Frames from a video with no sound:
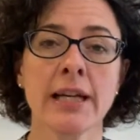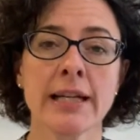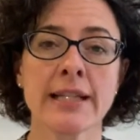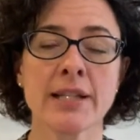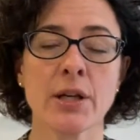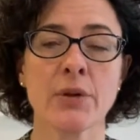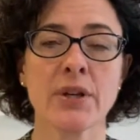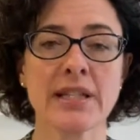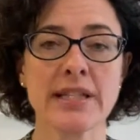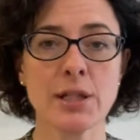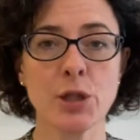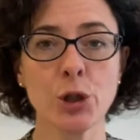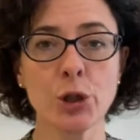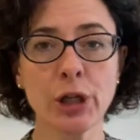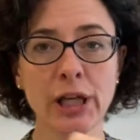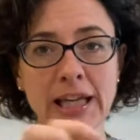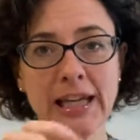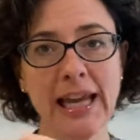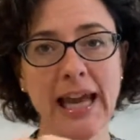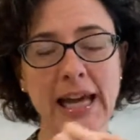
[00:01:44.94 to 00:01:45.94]
So it's
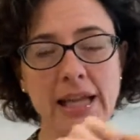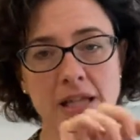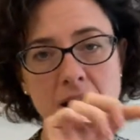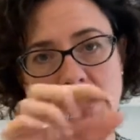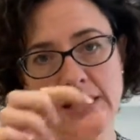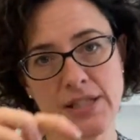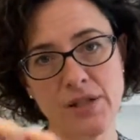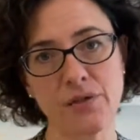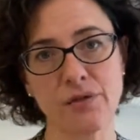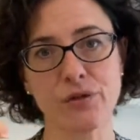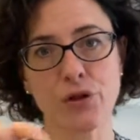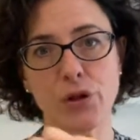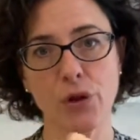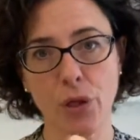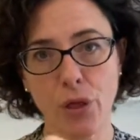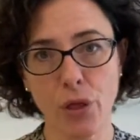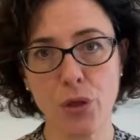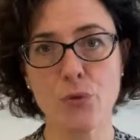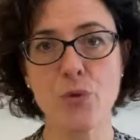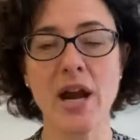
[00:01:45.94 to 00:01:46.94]
looking at the different
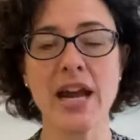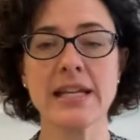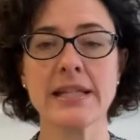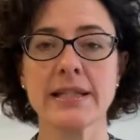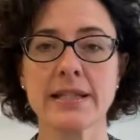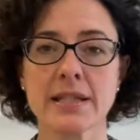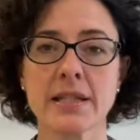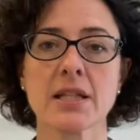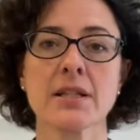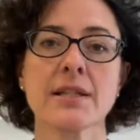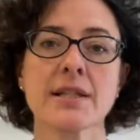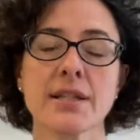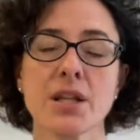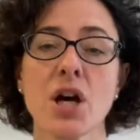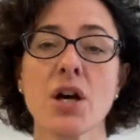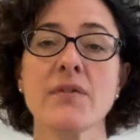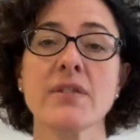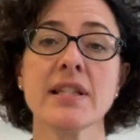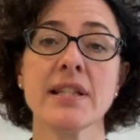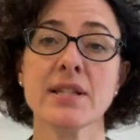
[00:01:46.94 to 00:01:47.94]
threads and
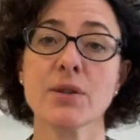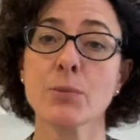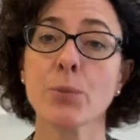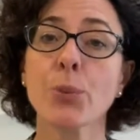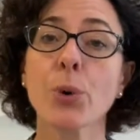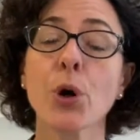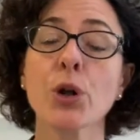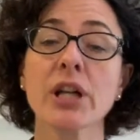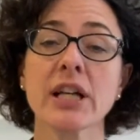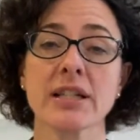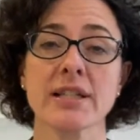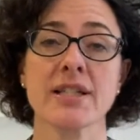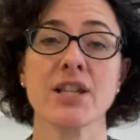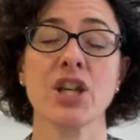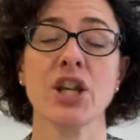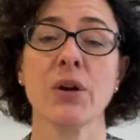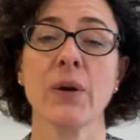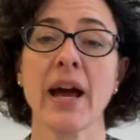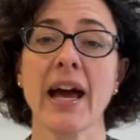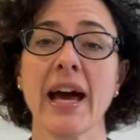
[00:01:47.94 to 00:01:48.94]
services and products
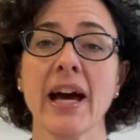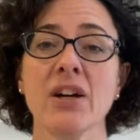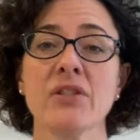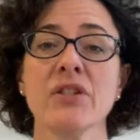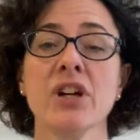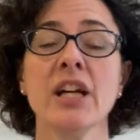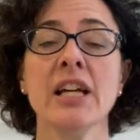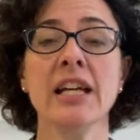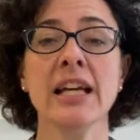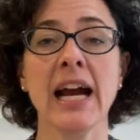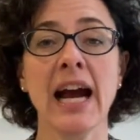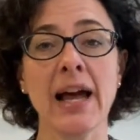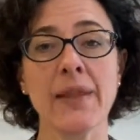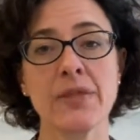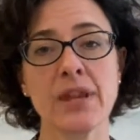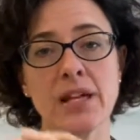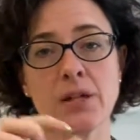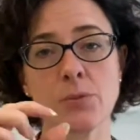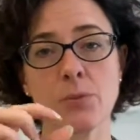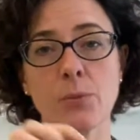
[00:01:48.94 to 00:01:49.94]
that you have,
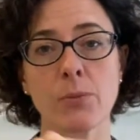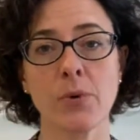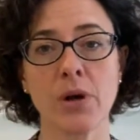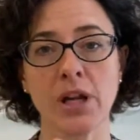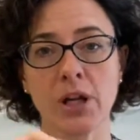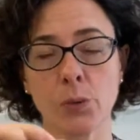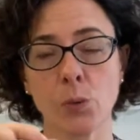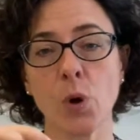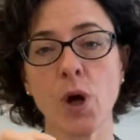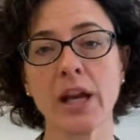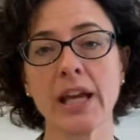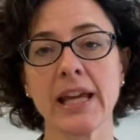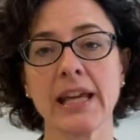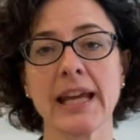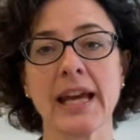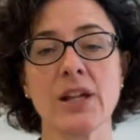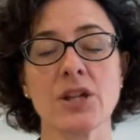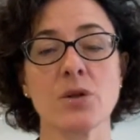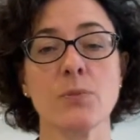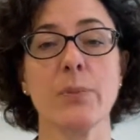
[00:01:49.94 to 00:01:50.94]
and then
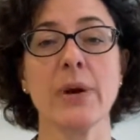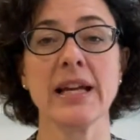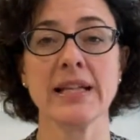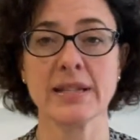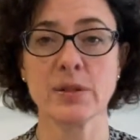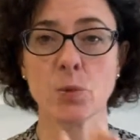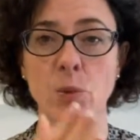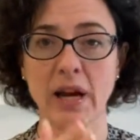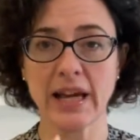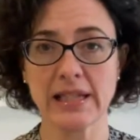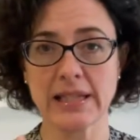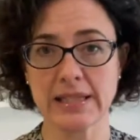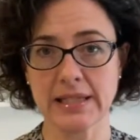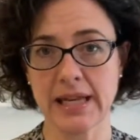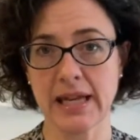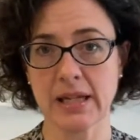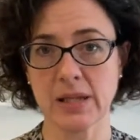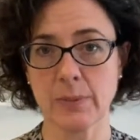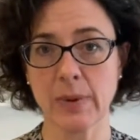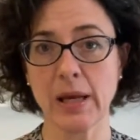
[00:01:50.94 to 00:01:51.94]
working out the best way to
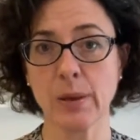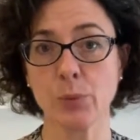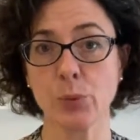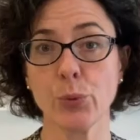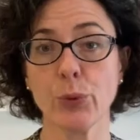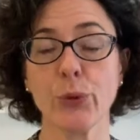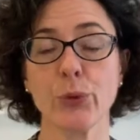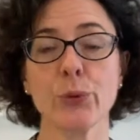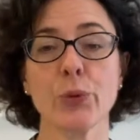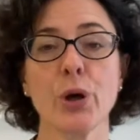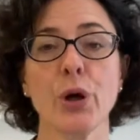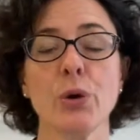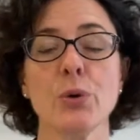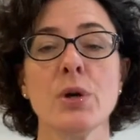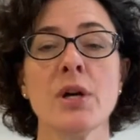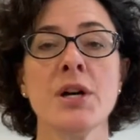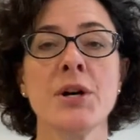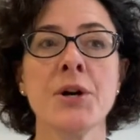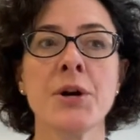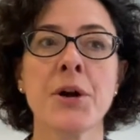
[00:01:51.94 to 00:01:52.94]
take people through.
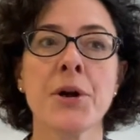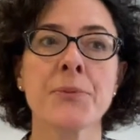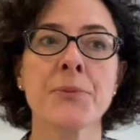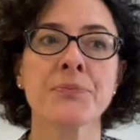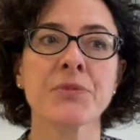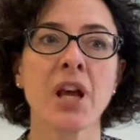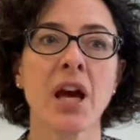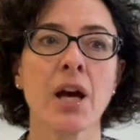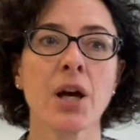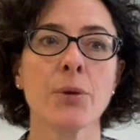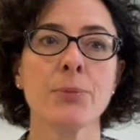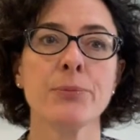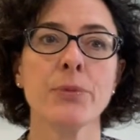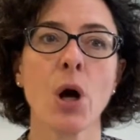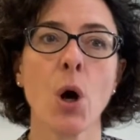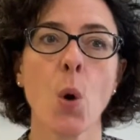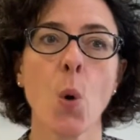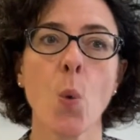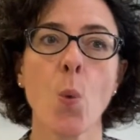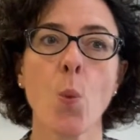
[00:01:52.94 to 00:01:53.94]

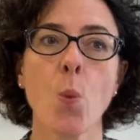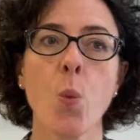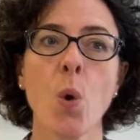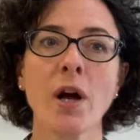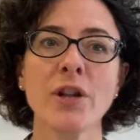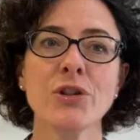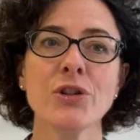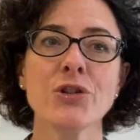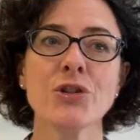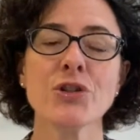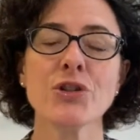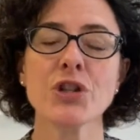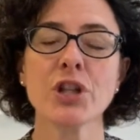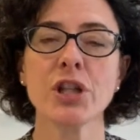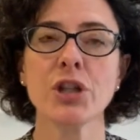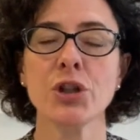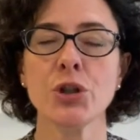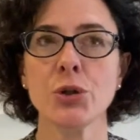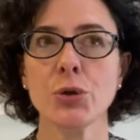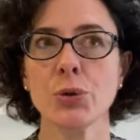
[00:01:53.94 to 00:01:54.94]
Once
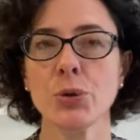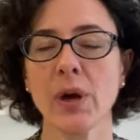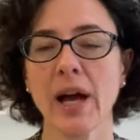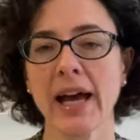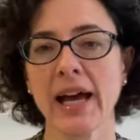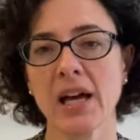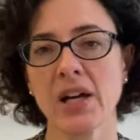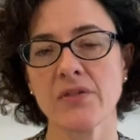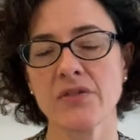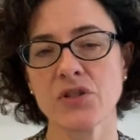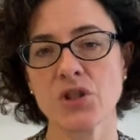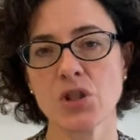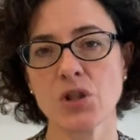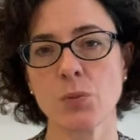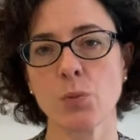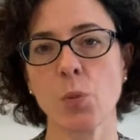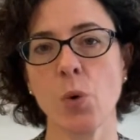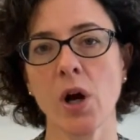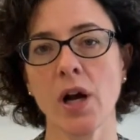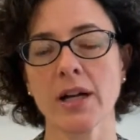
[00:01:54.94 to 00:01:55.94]
you have
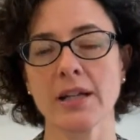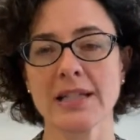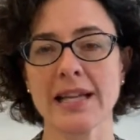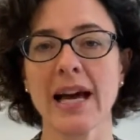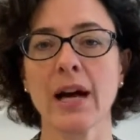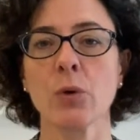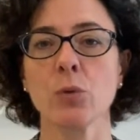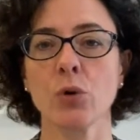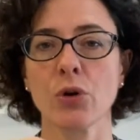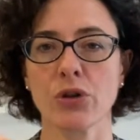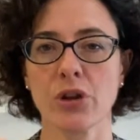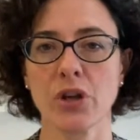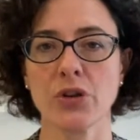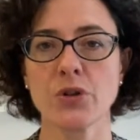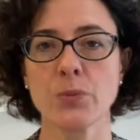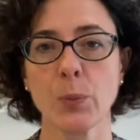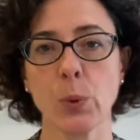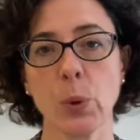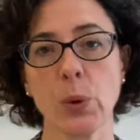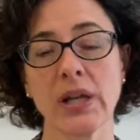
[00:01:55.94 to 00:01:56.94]
worked out what
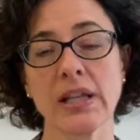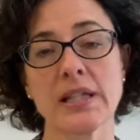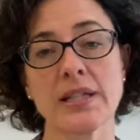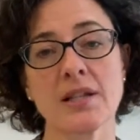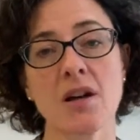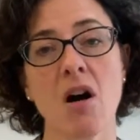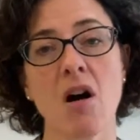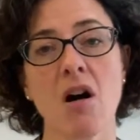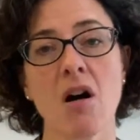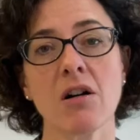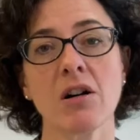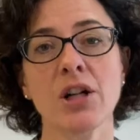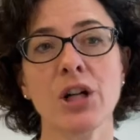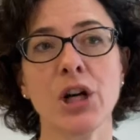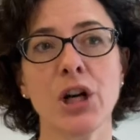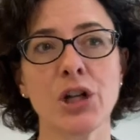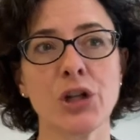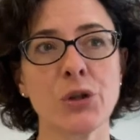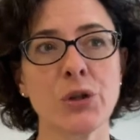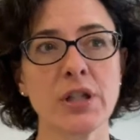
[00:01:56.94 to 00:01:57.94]
those points are,
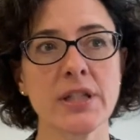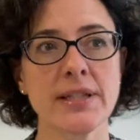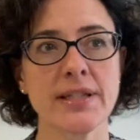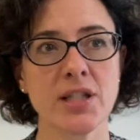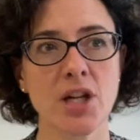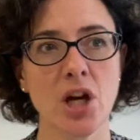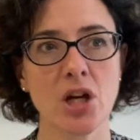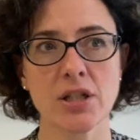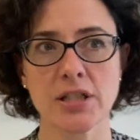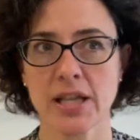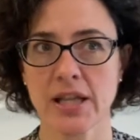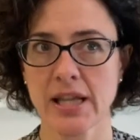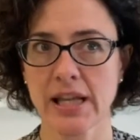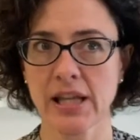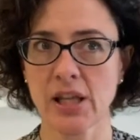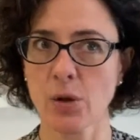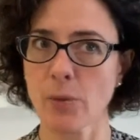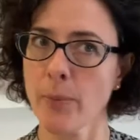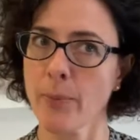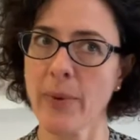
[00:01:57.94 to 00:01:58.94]
you can start to
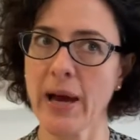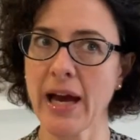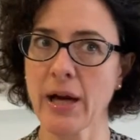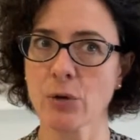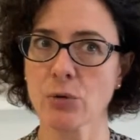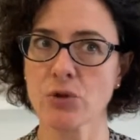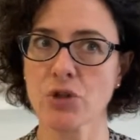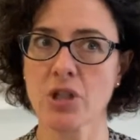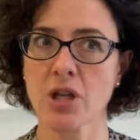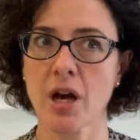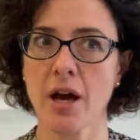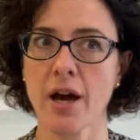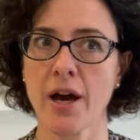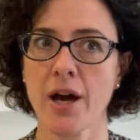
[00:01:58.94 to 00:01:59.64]
think about